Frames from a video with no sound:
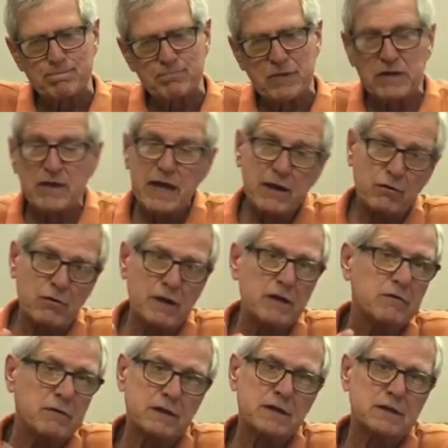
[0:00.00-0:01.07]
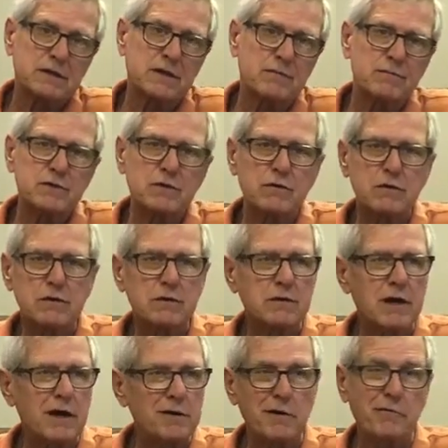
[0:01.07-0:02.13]
and they agreed with this, I'm certain,
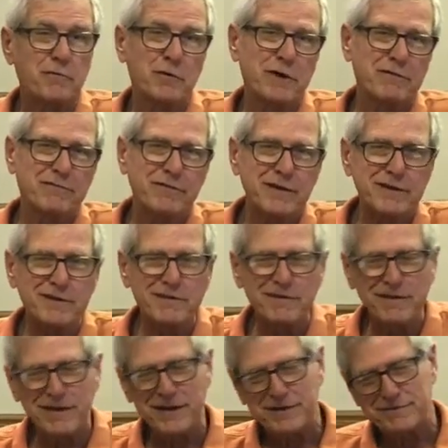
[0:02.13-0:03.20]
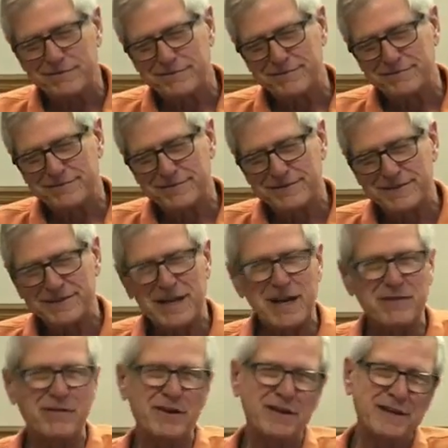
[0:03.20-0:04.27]
I don't know if we'll get funded or not, kind
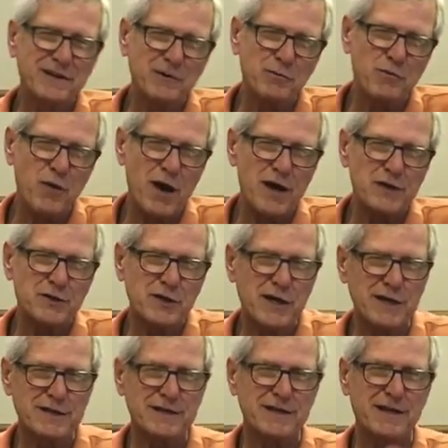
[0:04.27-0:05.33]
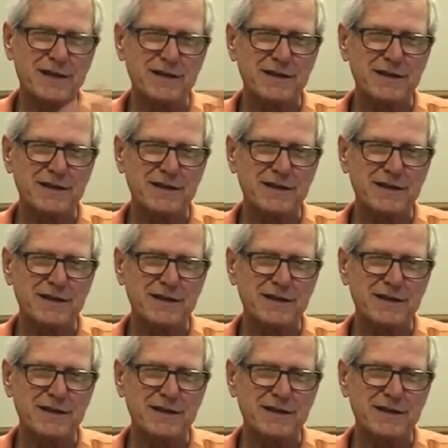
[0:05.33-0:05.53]
of a little project in